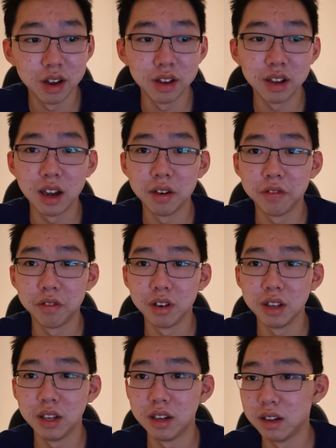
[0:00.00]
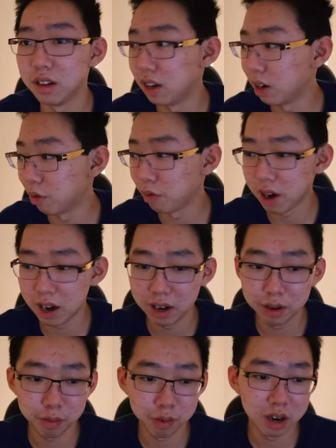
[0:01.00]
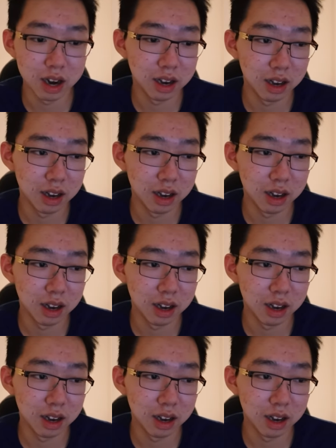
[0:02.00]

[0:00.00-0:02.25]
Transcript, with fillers: on in California, uh, right where I